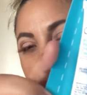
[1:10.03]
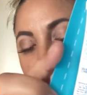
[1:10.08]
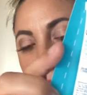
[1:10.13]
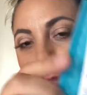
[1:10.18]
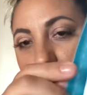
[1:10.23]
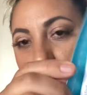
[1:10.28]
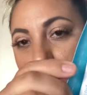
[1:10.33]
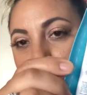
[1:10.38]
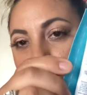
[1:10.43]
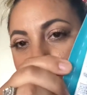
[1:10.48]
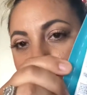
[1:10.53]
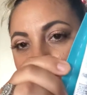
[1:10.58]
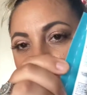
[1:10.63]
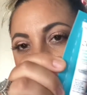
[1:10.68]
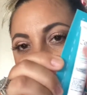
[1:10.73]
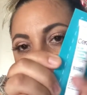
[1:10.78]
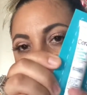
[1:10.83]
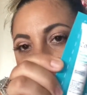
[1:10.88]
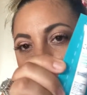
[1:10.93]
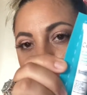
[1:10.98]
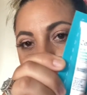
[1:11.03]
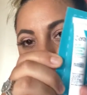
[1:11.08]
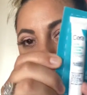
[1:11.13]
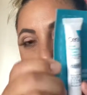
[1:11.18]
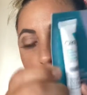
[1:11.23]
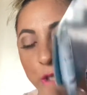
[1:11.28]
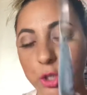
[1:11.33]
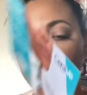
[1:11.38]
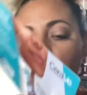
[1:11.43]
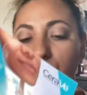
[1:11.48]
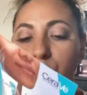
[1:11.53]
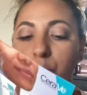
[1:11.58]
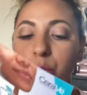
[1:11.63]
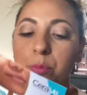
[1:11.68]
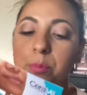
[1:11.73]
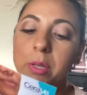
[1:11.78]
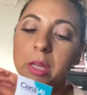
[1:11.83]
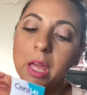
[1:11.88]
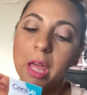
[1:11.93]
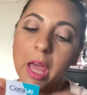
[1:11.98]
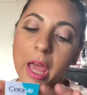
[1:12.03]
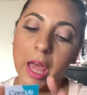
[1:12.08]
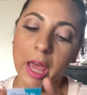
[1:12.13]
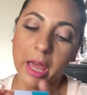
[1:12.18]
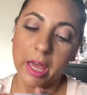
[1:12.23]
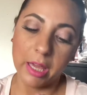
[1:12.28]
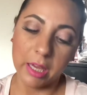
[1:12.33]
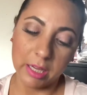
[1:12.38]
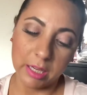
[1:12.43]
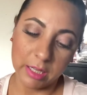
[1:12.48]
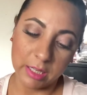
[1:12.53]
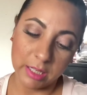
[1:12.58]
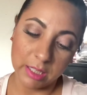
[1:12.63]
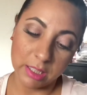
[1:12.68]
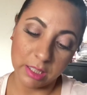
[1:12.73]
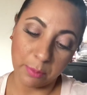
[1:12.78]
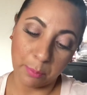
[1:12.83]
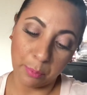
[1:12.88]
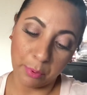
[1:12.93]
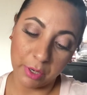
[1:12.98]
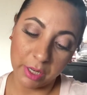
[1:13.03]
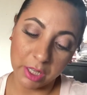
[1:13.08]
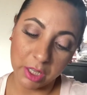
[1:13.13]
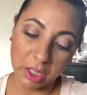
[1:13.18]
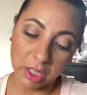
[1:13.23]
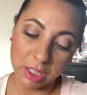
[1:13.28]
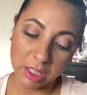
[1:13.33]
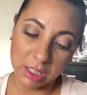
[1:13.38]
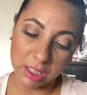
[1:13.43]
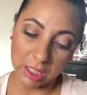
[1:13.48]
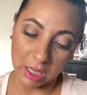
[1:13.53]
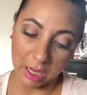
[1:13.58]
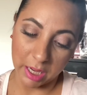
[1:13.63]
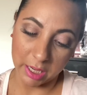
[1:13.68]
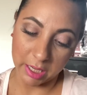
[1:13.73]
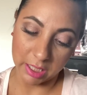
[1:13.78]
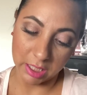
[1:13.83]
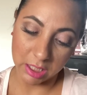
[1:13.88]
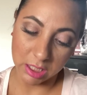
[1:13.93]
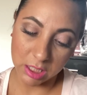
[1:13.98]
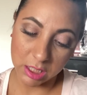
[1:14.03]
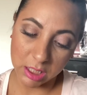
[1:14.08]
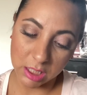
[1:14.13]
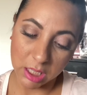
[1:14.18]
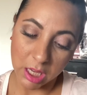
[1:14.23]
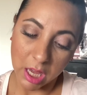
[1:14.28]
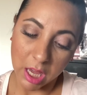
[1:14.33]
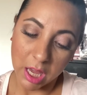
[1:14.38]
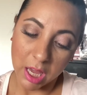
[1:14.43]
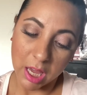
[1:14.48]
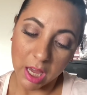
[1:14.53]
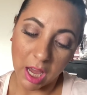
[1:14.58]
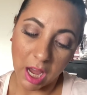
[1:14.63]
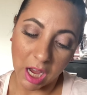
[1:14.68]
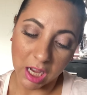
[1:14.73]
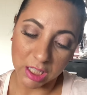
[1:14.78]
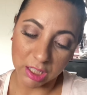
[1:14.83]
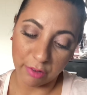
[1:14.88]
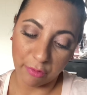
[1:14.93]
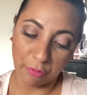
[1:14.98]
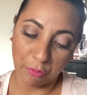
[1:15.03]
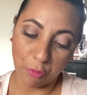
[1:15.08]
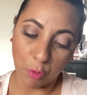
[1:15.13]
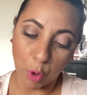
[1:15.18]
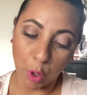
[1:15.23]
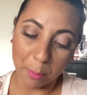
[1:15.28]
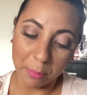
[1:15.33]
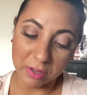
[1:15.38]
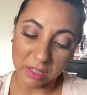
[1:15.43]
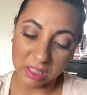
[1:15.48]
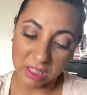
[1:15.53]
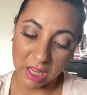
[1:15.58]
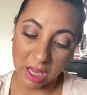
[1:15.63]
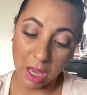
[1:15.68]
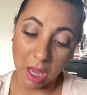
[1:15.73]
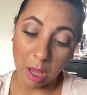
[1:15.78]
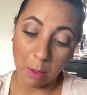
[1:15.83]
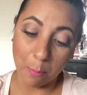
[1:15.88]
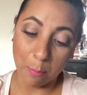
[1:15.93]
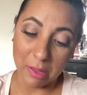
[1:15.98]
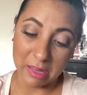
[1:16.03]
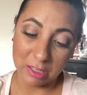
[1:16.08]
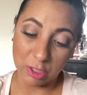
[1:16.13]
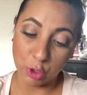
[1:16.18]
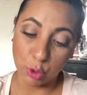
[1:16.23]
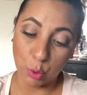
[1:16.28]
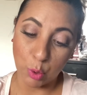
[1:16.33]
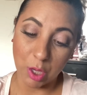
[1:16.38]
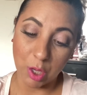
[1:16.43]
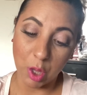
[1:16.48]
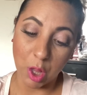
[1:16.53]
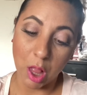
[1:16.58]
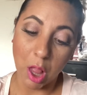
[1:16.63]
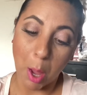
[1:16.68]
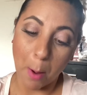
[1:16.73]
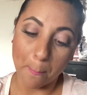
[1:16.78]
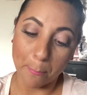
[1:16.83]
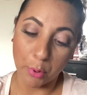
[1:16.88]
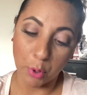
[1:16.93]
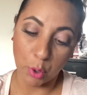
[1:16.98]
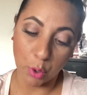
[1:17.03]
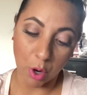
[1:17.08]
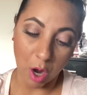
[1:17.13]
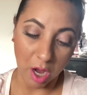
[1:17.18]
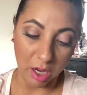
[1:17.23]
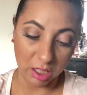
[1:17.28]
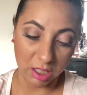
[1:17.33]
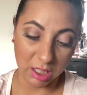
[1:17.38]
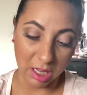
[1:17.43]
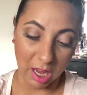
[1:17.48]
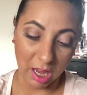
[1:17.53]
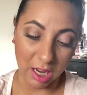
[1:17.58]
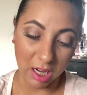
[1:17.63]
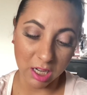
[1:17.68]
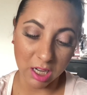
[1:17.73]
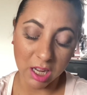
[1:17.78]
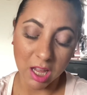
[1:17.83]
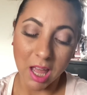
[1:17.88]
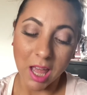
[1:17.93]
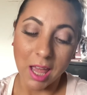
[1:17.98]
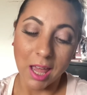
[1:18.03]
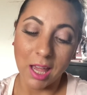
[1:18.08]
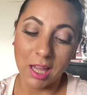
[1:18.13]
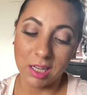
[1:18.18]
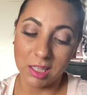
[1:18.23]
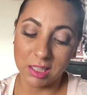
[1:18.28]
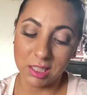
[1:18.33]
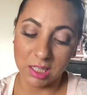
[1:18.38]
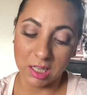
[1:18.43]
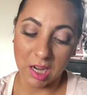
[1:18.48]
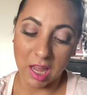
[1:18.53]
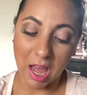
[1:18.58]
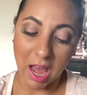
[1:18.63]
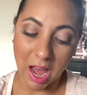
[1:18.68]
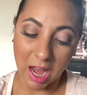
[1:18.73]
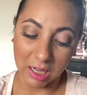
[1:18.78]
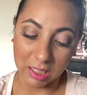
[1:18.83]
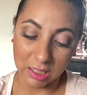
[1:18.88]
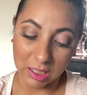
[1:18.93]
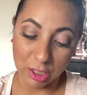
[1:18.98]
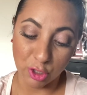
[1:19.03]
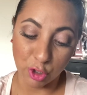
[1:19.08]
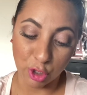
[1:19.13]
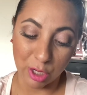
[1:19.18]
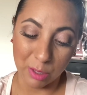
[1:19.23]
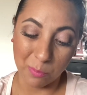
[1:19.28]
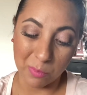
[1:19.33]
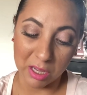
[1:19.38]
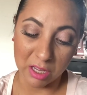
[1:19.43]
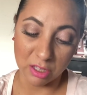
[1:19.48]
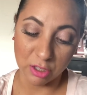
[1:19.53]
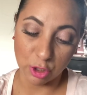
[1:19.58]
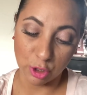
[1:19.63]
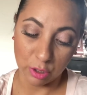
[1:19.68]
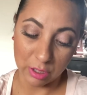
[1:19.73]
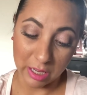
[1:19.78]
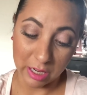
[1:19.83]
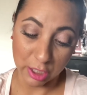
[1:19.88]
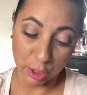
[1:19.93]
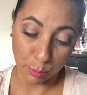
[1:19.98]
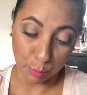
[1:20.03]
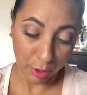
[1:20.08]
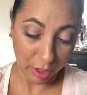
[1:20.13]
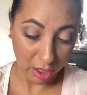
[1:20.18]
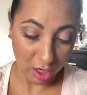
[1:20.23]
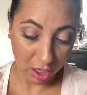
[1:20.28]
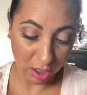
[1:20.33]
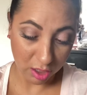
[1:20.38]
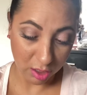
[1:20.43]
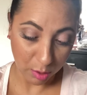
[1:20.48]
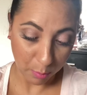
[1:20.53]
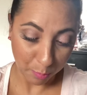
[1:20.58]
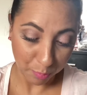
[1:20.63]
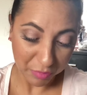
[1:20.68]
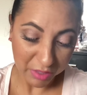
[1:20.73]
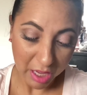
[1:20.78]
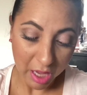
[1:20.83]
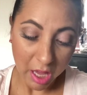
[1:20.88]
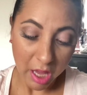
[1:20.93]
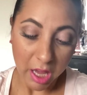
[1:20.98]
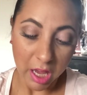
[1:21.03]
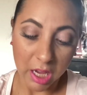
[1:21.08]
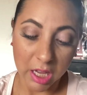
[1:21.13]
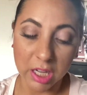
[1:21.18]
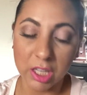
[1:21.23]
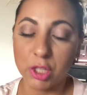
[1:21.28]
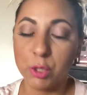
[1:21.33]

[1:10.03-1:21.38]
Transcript: So it's a cute little tube, and it's a pretty good size. It has 4% benzoyl peroxide, and it's an acne treatment, so that is pretty awesome. And it's